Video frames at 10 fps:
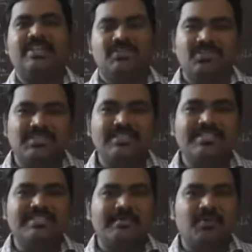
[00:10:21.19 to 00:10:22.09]
So this
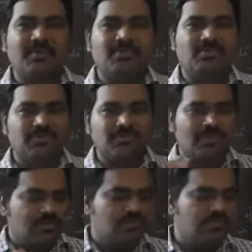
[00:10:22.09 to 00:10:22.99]
is about
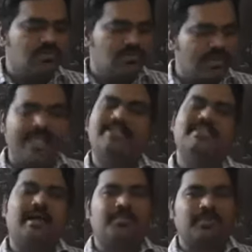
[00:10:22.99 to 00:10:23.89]
two
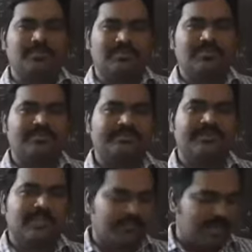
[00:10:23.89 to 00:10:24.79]
examples
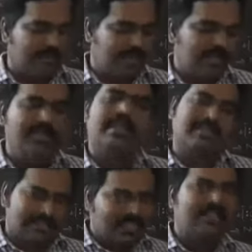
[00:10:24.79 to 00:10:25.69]
from
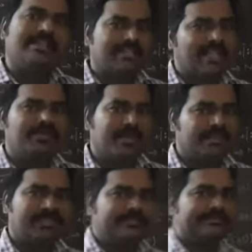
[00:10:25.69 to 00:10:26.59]
that
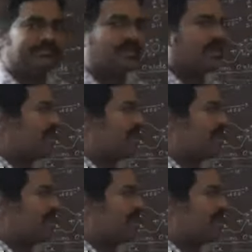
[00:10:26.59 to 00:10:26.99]
assignment. Okay,